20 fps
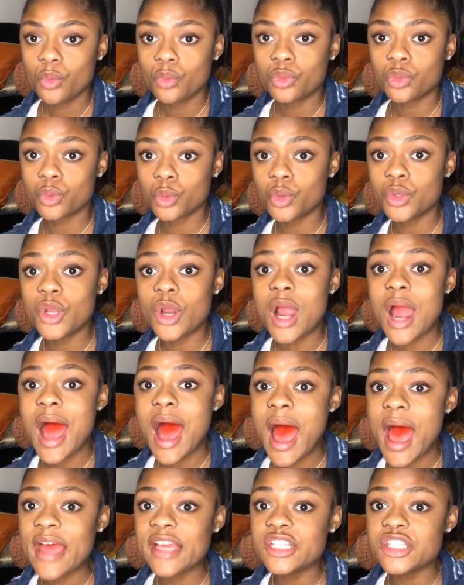through your
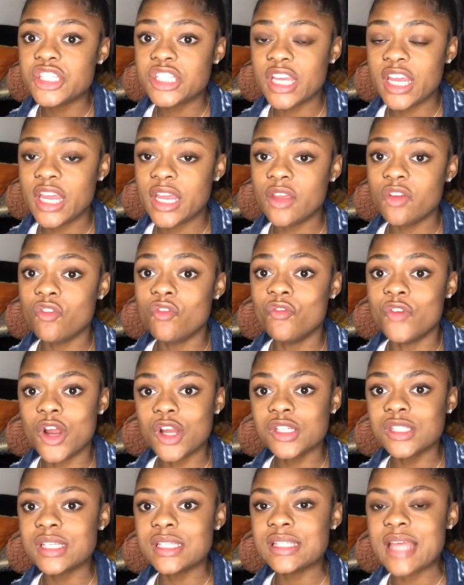hygiene
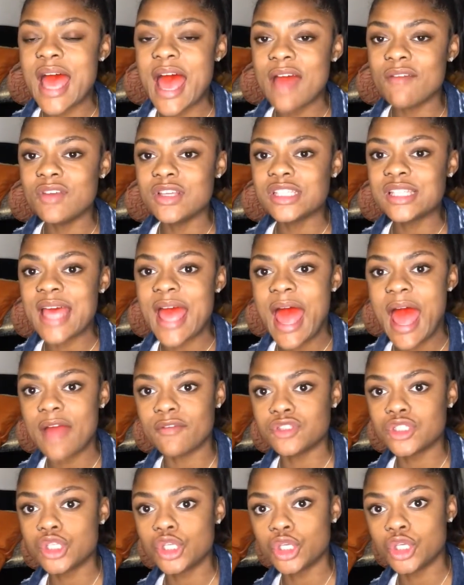versus having
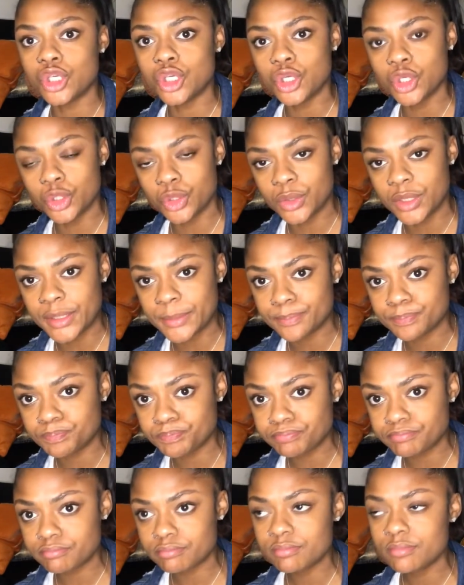to cure it.
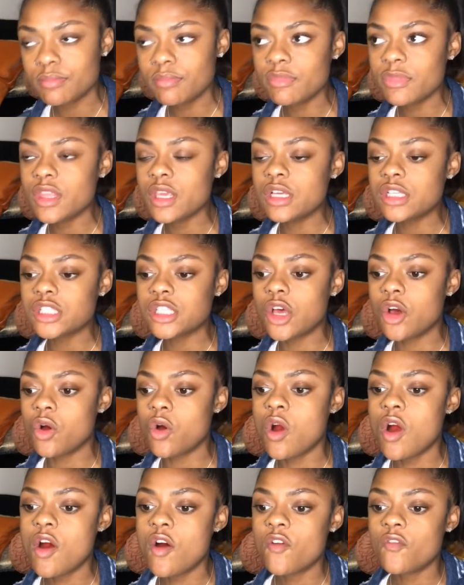So
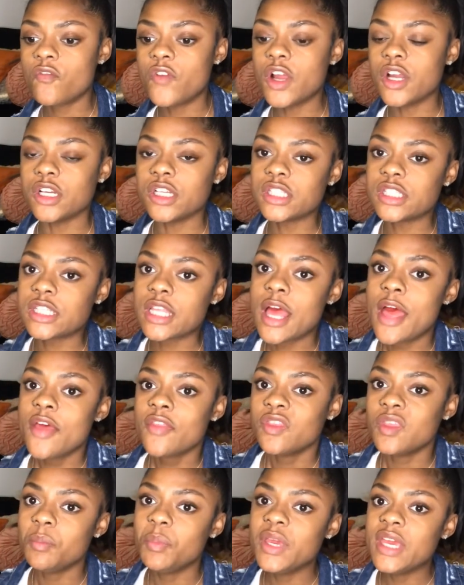first,
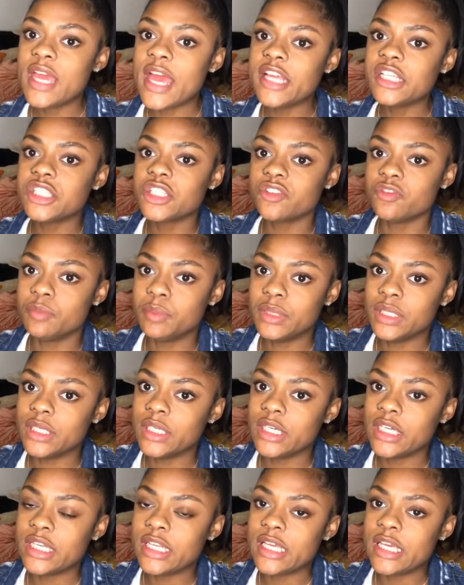the pH of
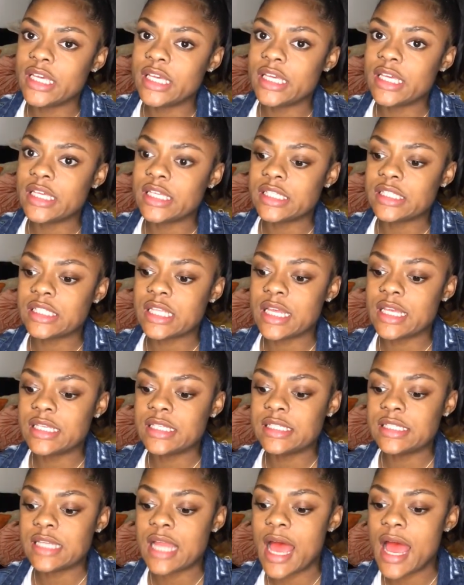blood is
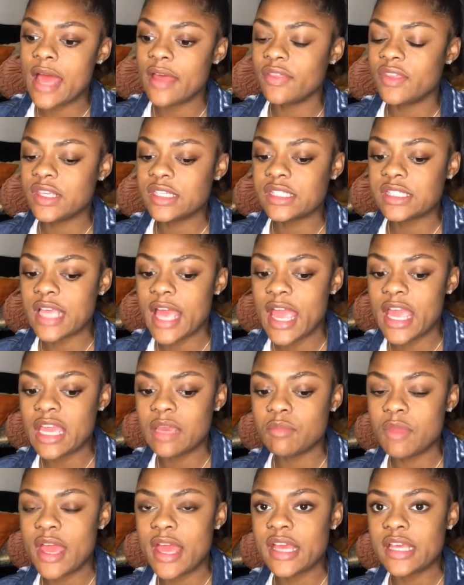not the
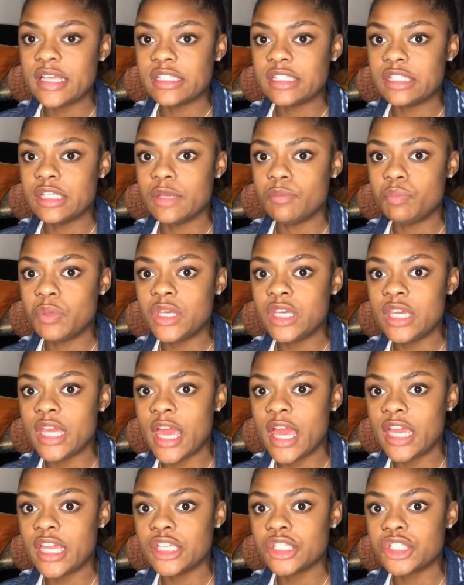same as the
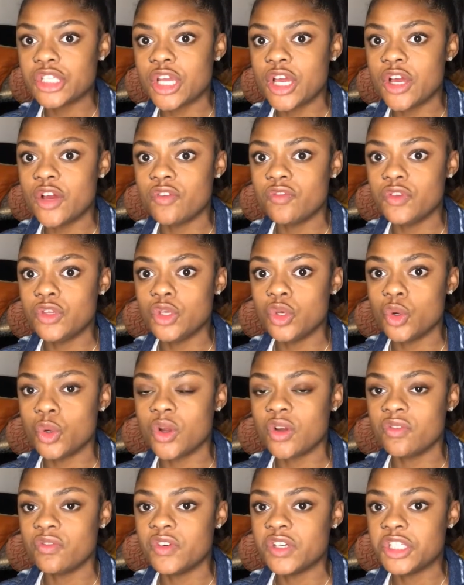pH of
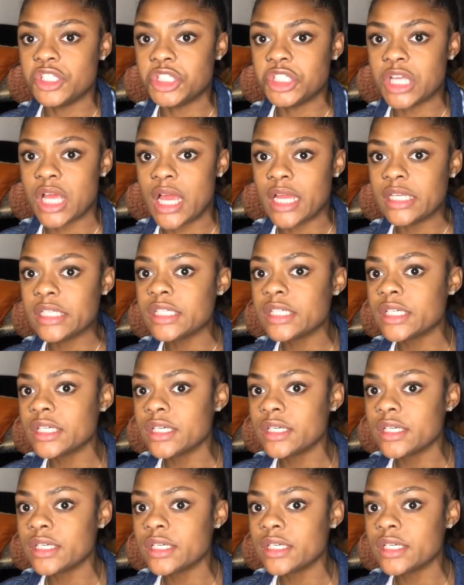your vagina.